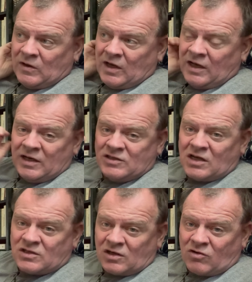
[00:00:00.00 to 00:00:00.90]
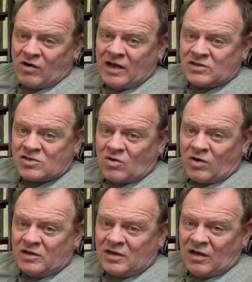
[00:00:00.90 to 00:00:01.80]
And he's such a grand
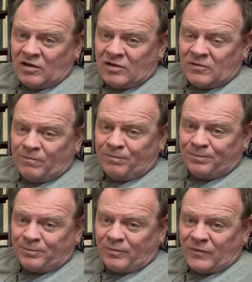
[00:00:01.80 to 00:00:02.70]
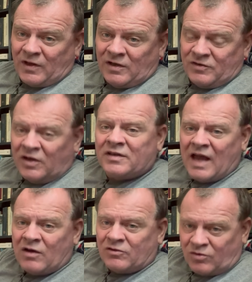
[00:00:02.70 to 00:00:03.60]
storyteller,
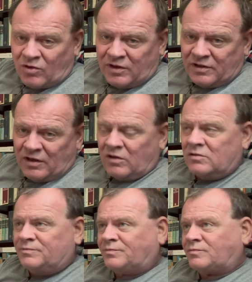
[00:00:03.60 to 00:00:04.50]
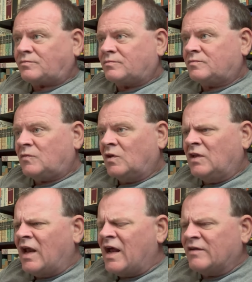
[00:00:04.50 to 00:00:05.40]
sit-down storyteller,
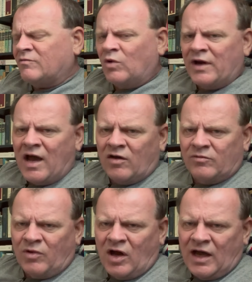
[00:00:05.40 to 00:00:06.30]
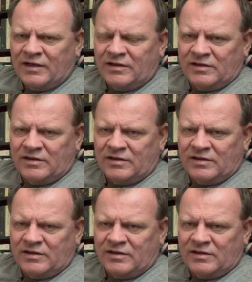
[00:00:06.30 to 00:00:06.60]
that I went out and bought